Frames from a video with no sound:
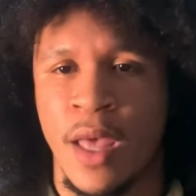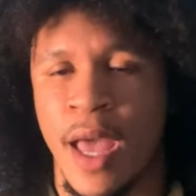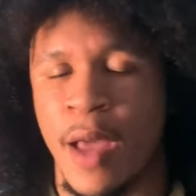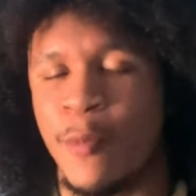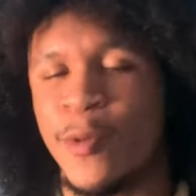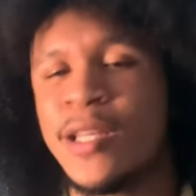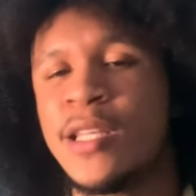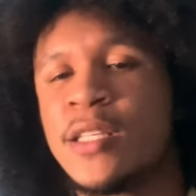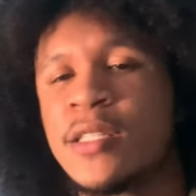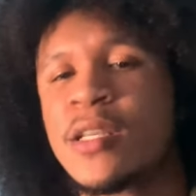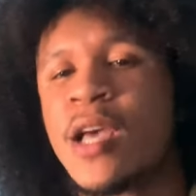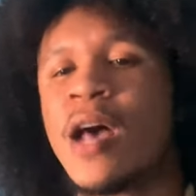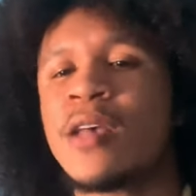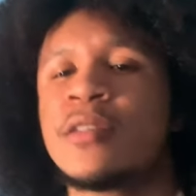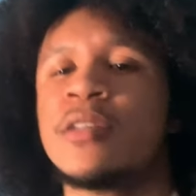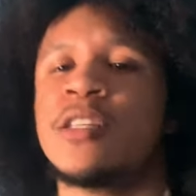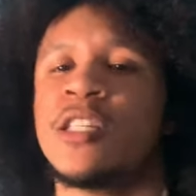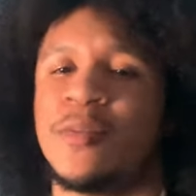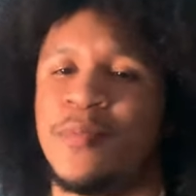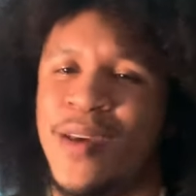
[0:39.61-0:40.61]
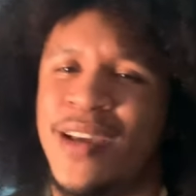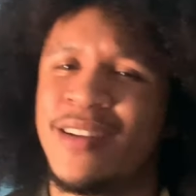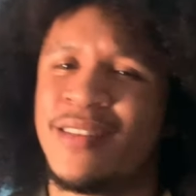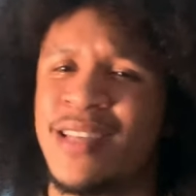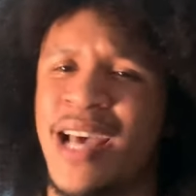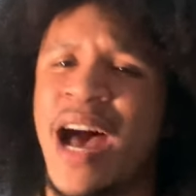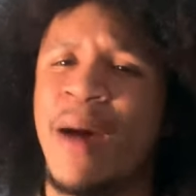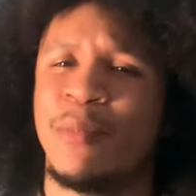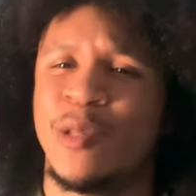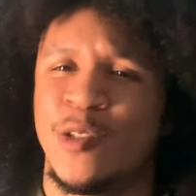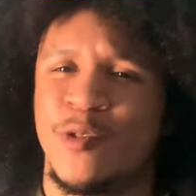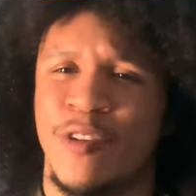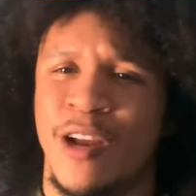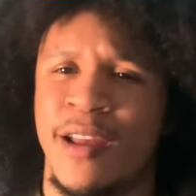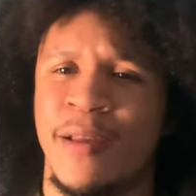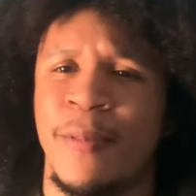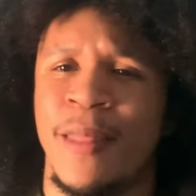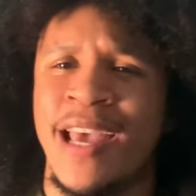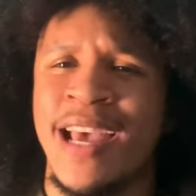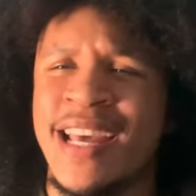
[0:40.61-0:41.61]
And we discussing this Bigger Thomas,
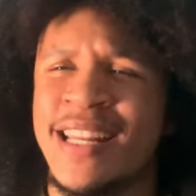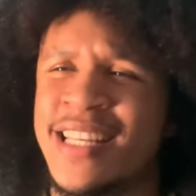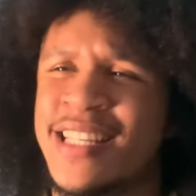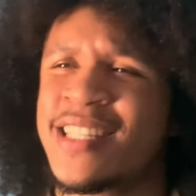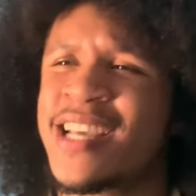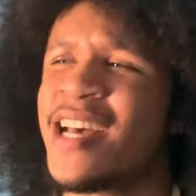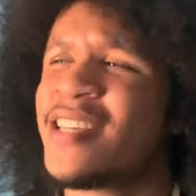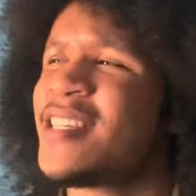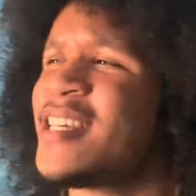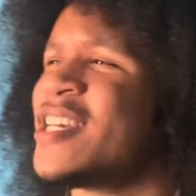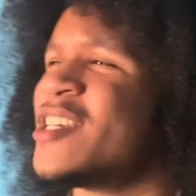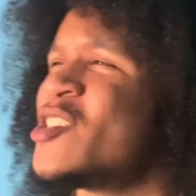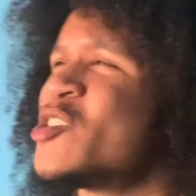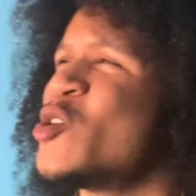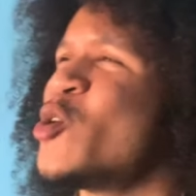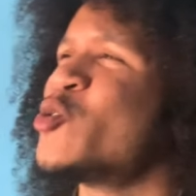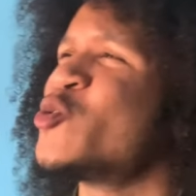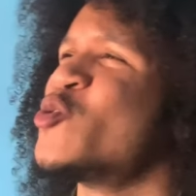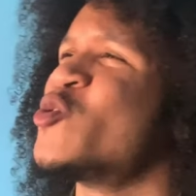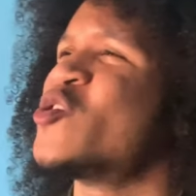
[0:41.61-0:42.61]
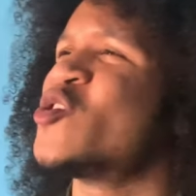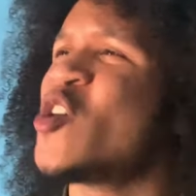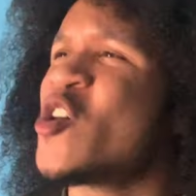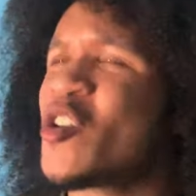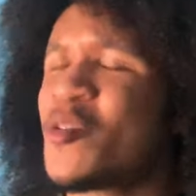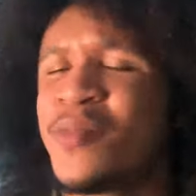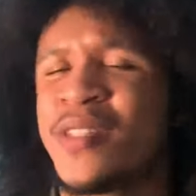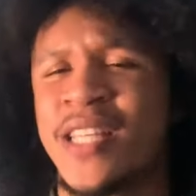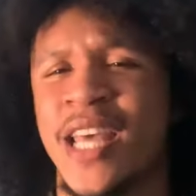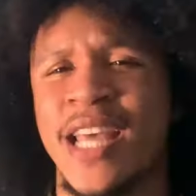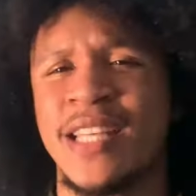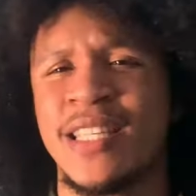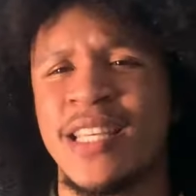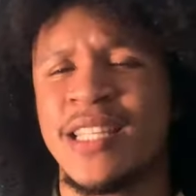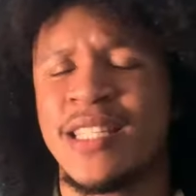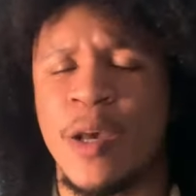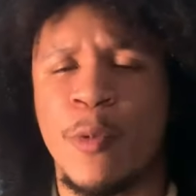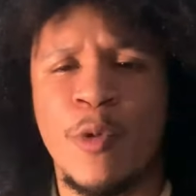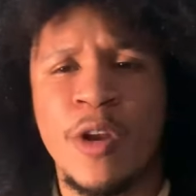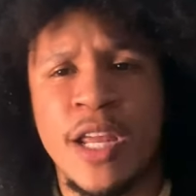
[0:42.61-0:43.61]
right? Discussing his social
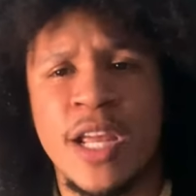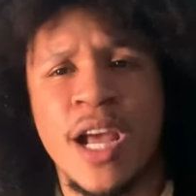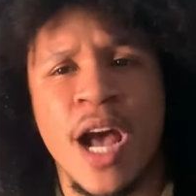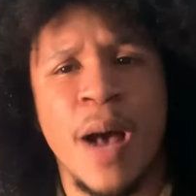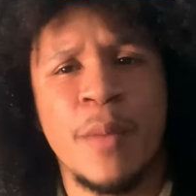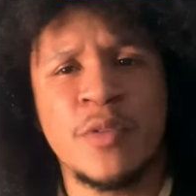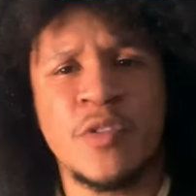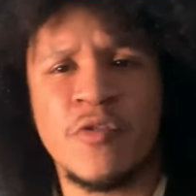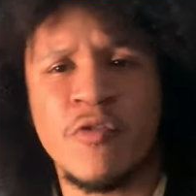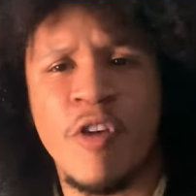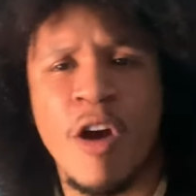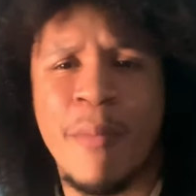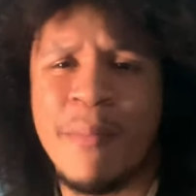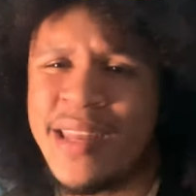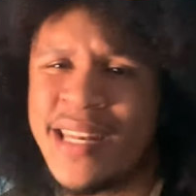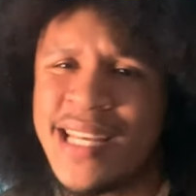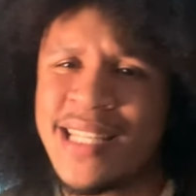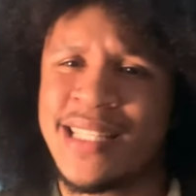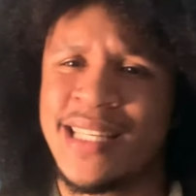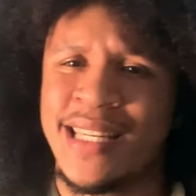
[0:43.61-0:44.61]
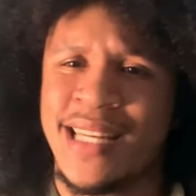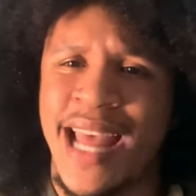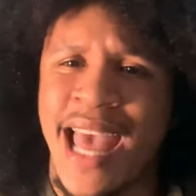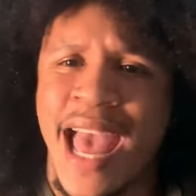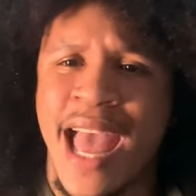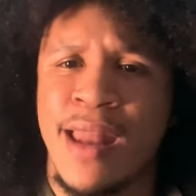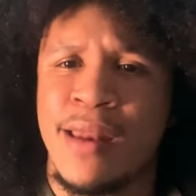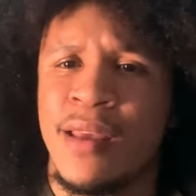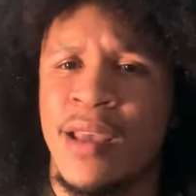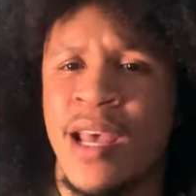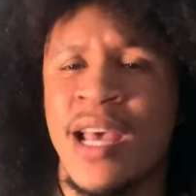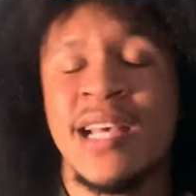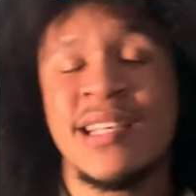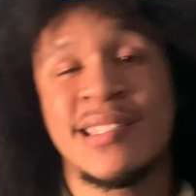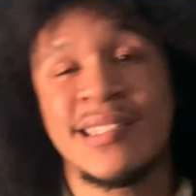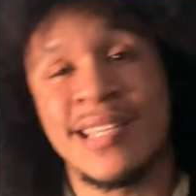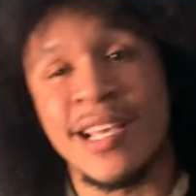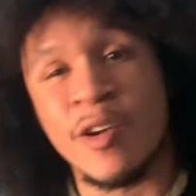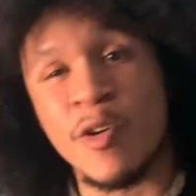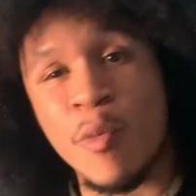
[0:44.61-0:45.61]
circumstances and what he comes from and this and that.
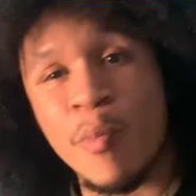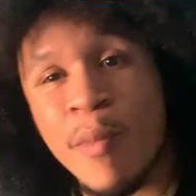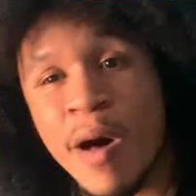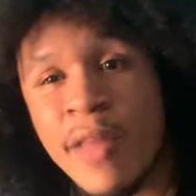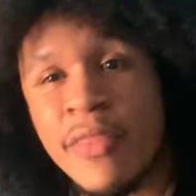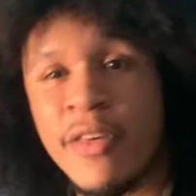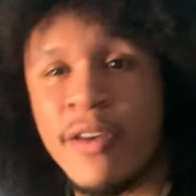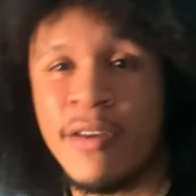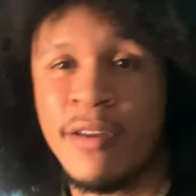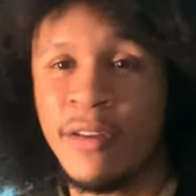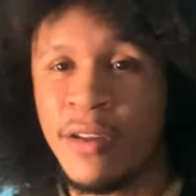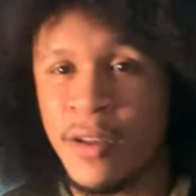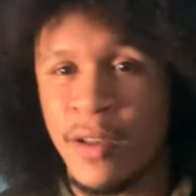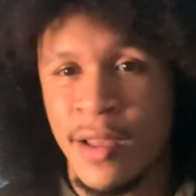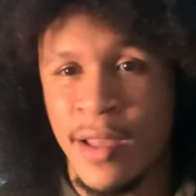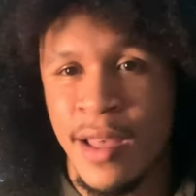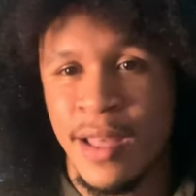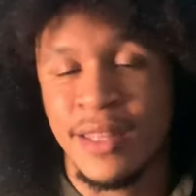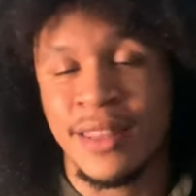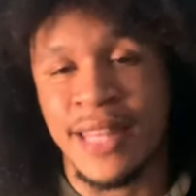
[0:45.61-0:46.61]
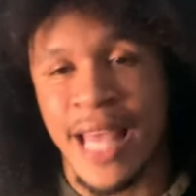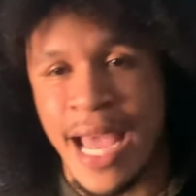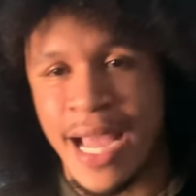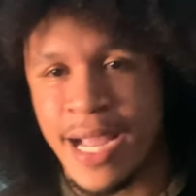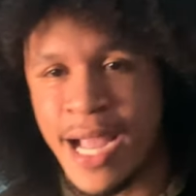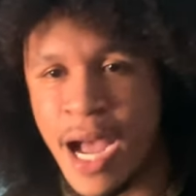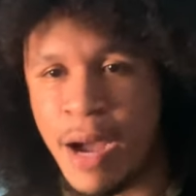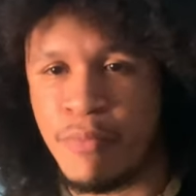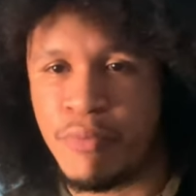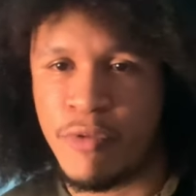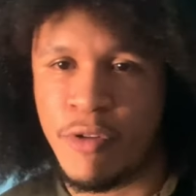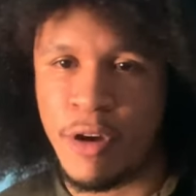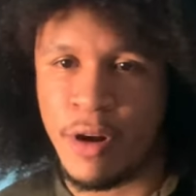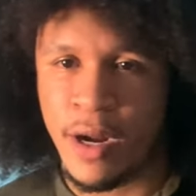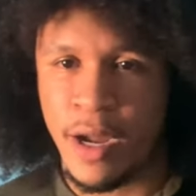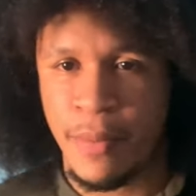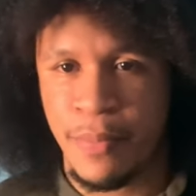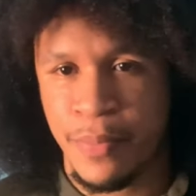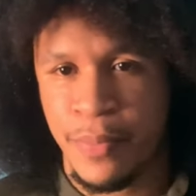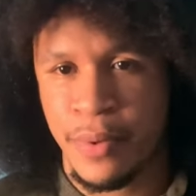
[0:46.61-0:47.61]
Single mother, that guy brought
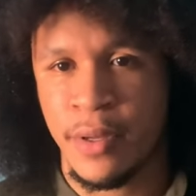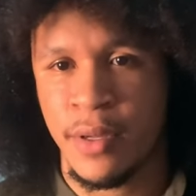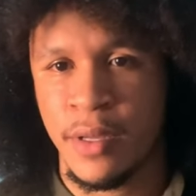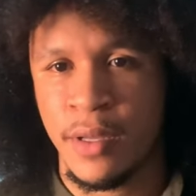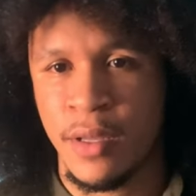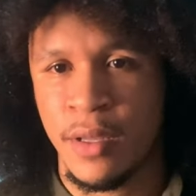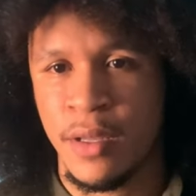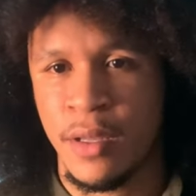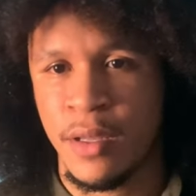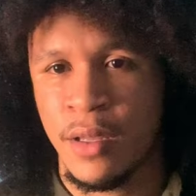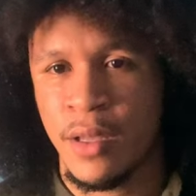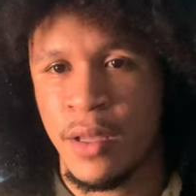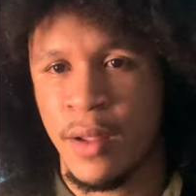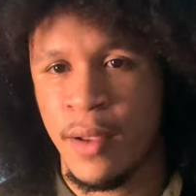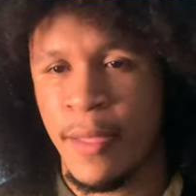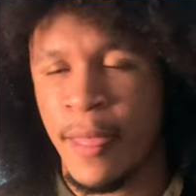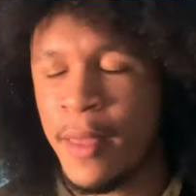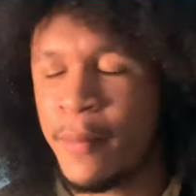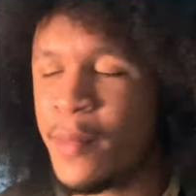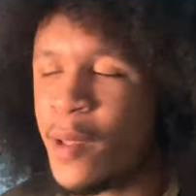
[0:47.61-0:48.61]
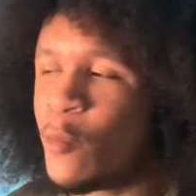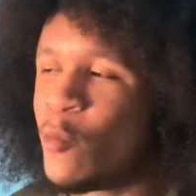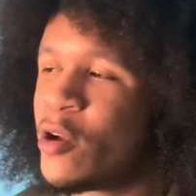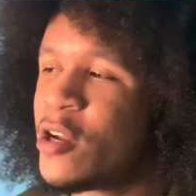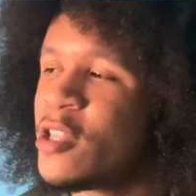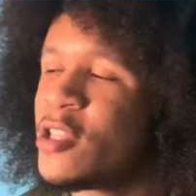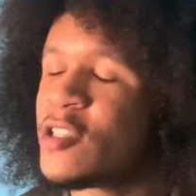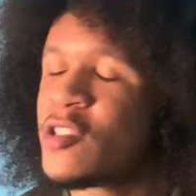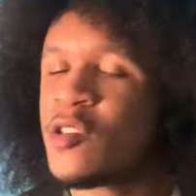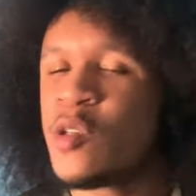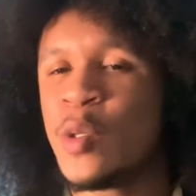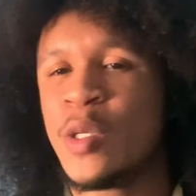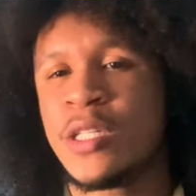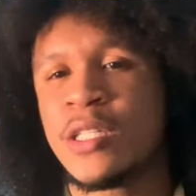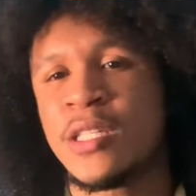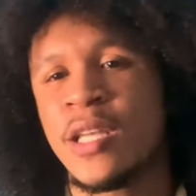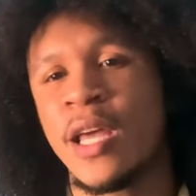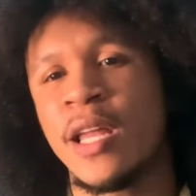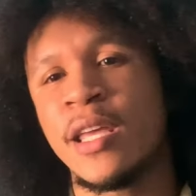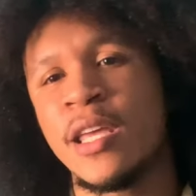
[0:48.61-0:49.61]
up. And one of the students
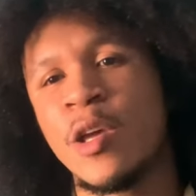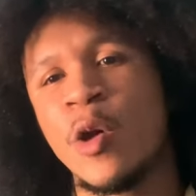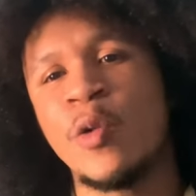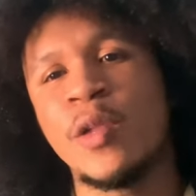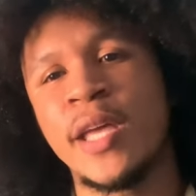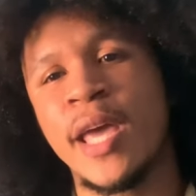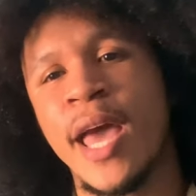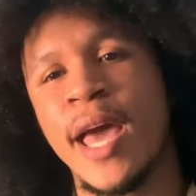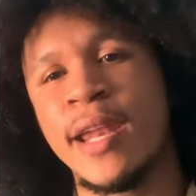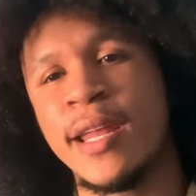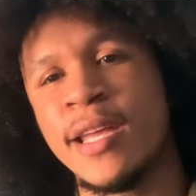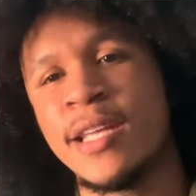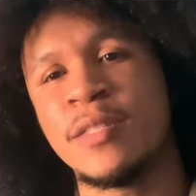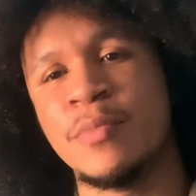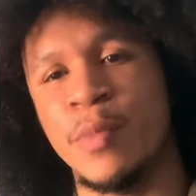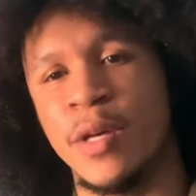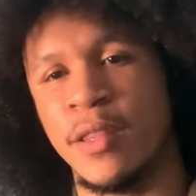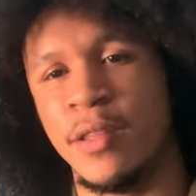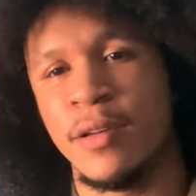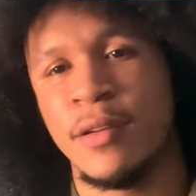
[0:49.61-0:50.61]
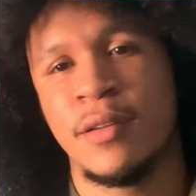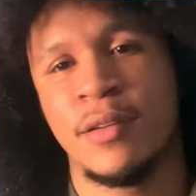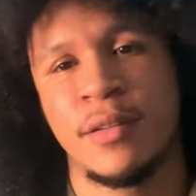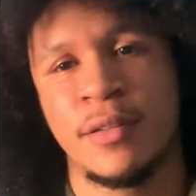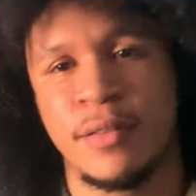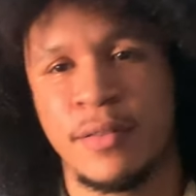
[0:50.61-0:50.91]
said he only had his mother.